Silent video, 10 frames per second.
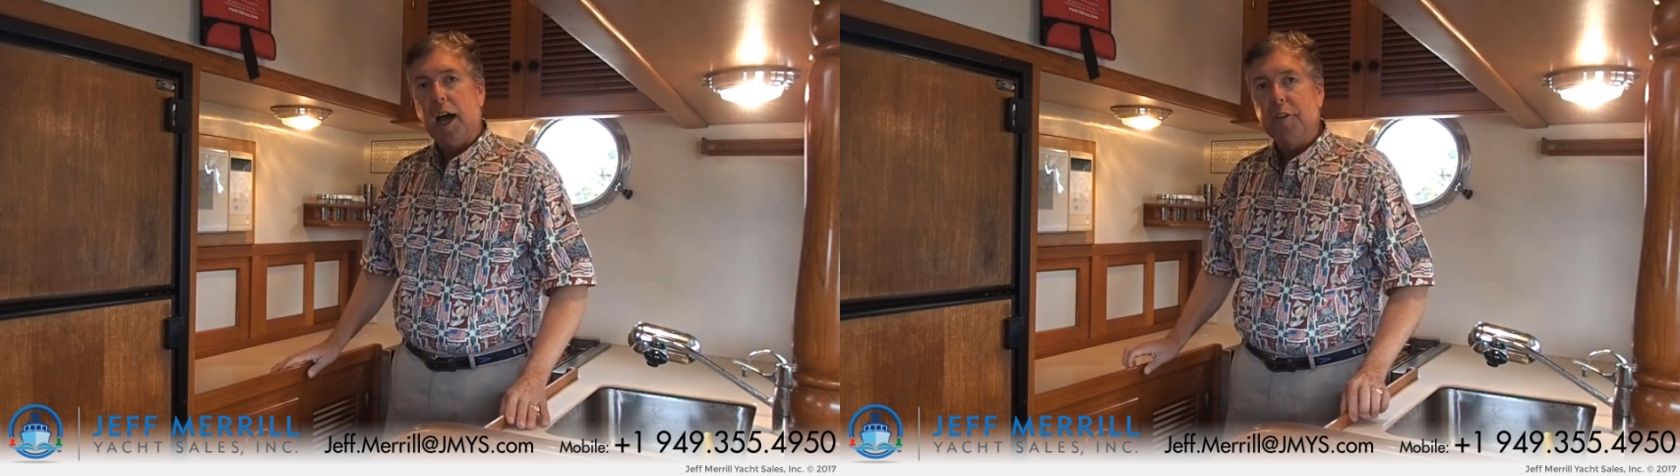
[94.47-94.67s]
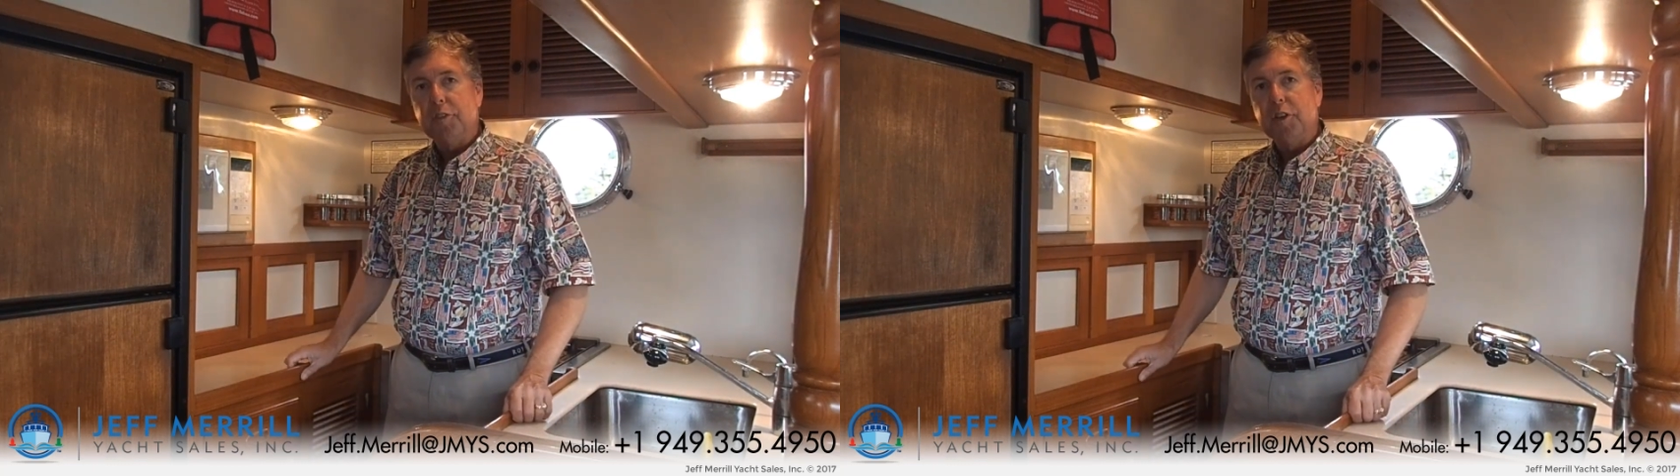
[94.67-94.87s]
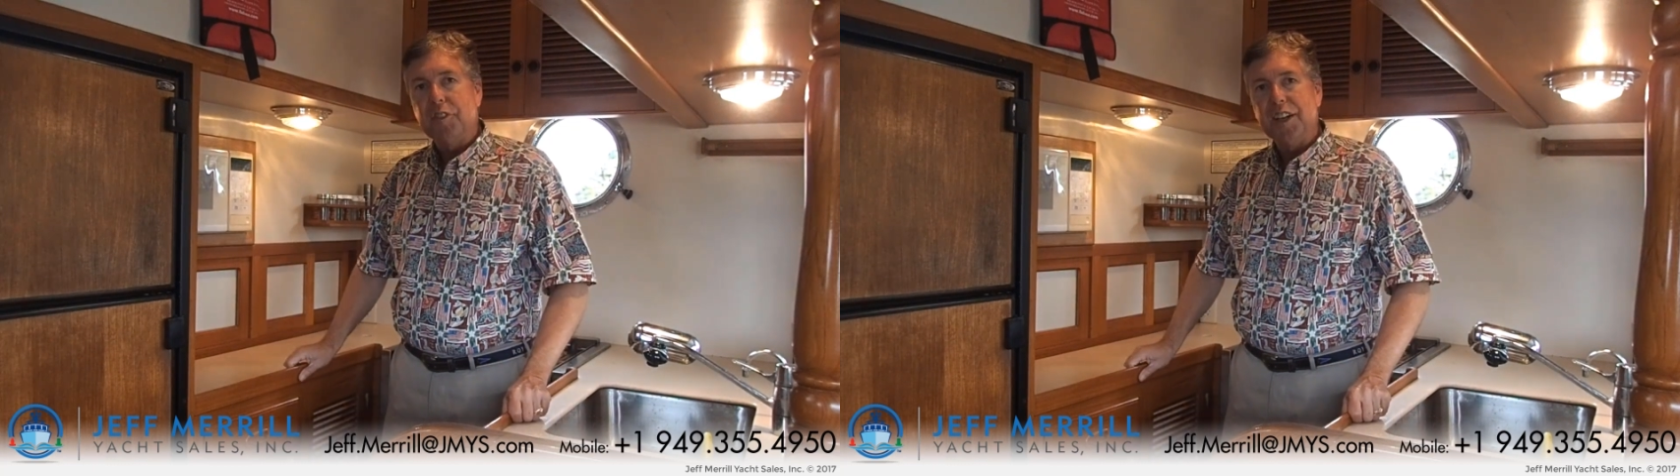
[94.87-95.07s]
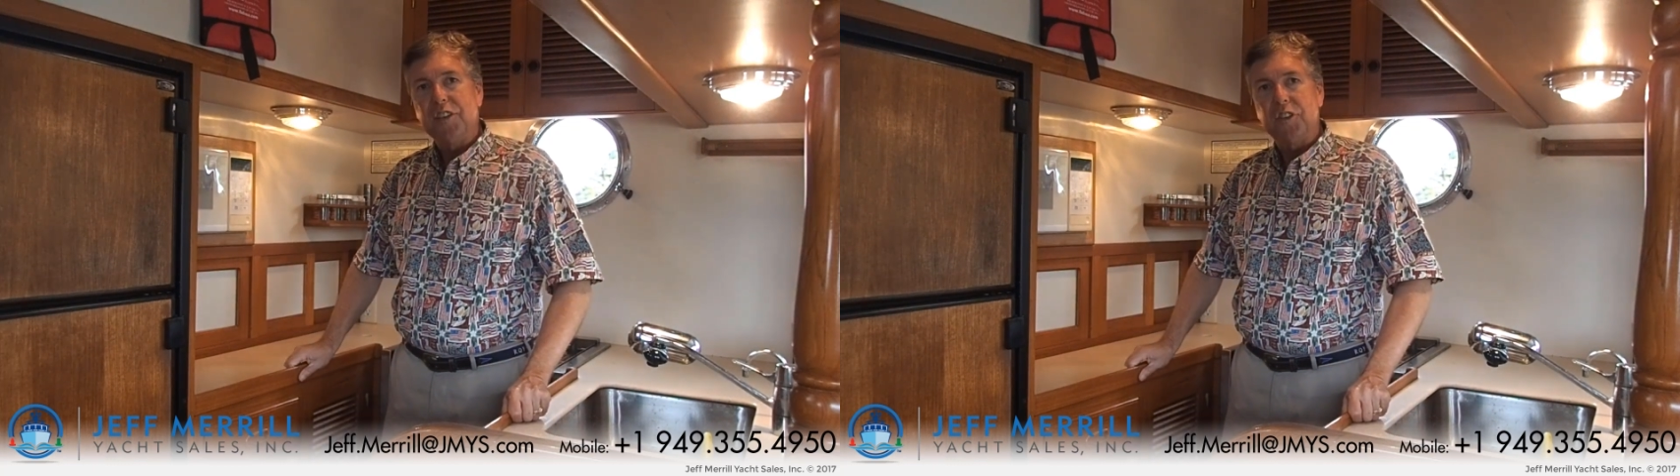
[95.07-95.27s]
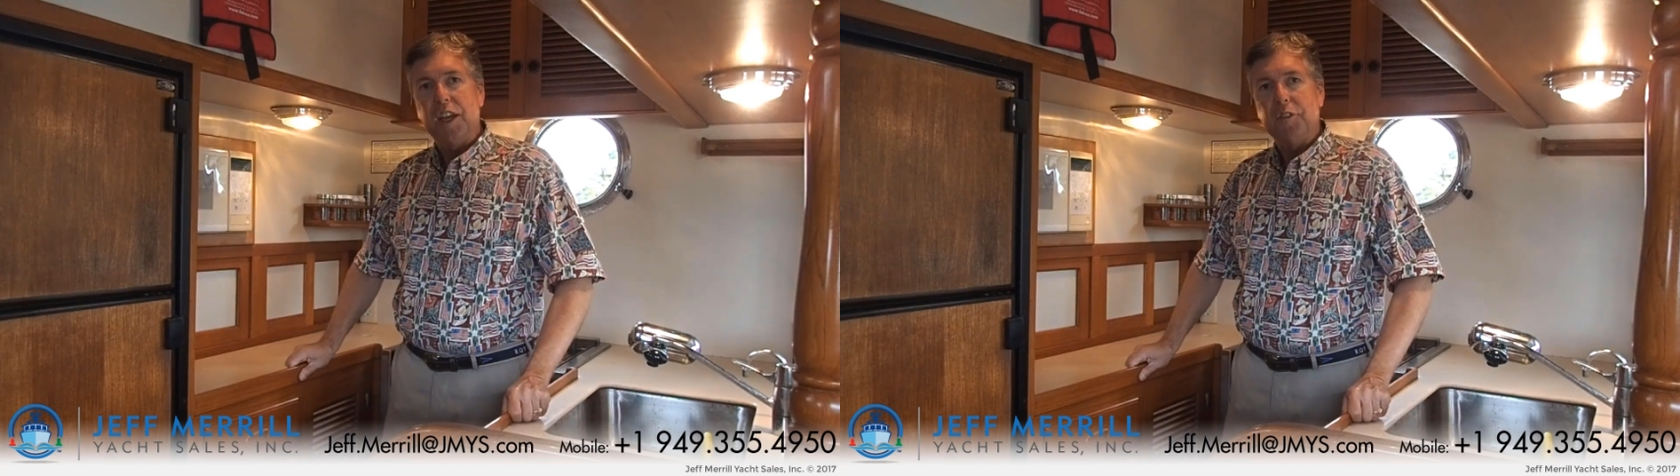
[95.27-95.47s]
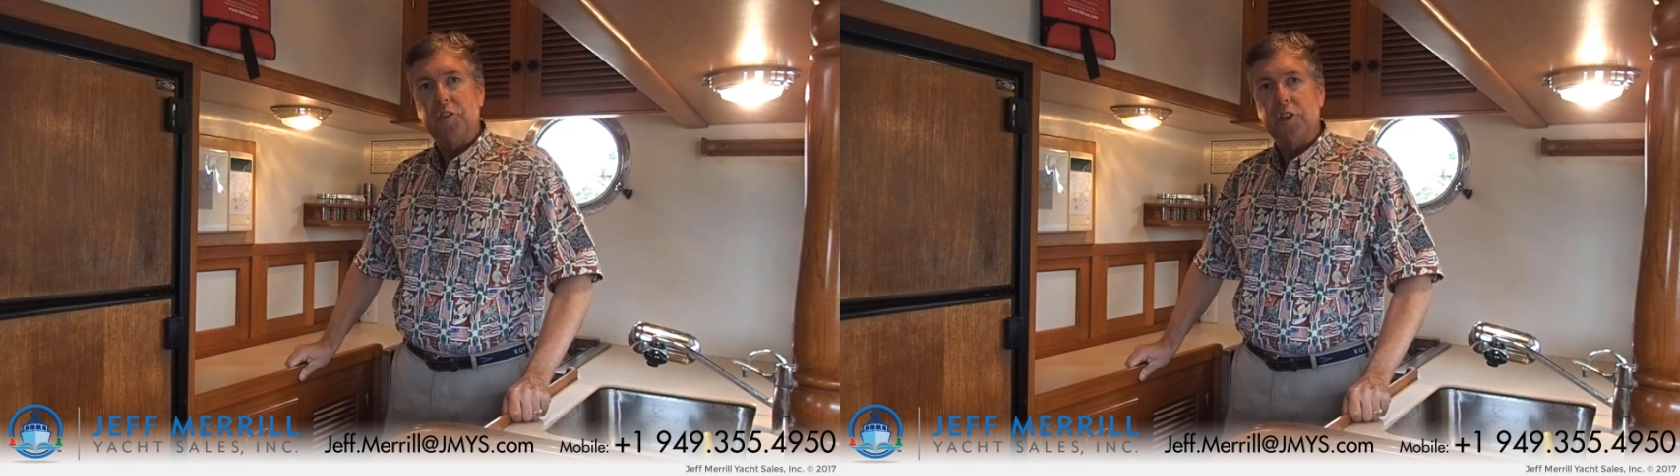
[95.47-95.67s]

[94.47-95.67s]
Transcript: I feel very safe and